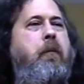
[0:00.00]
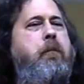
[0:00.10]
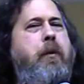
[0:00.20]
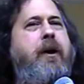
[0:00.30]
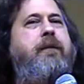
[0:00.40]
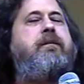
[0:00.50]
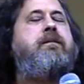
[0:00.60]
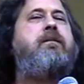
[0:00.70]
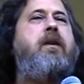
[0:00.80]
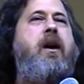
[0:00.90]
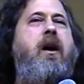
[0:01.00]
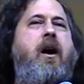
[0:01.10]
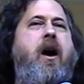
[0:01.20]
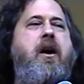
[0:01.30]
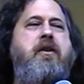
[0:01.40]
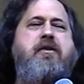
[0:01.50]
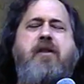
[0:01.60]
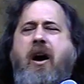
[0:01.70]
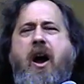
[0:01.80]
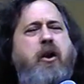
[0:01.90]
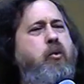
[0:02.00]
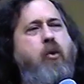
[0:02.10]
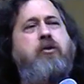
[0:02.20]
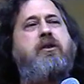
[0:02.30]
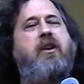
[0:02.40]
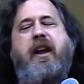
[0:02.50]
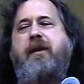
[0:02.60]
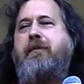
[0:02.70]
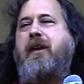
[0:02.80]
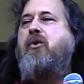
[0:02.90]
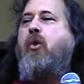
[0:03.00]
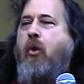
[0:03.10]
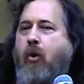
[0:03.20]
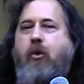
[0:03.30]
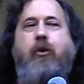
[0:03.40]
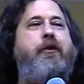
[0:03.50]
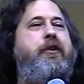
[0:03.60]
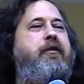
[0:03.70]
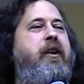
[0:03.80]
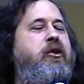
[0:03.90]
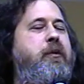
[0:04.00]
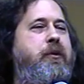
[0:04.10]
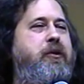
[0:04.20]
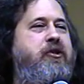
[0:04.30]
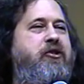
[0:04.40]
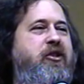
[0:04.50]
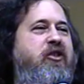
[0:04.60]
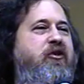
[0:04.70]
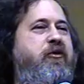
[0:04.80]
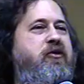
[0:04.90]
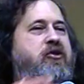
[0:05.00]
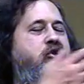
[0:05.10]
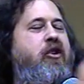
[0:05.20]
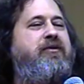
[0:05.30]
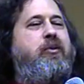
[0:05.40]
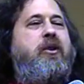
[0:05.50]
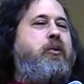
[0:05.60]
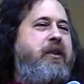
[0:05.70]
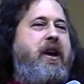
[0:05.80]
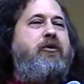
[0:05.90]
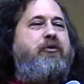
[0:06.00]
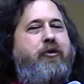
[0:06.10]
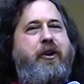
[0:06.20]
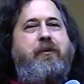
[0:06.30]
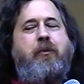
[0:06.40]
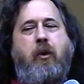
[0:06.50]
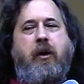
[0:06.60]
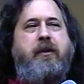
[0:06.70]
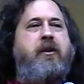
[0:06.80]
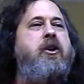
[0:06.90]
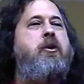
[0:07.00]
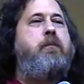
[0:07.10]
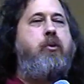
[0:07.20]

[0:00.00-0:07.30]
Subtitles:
But no, I won't claim that all the developers of software without Freedom 1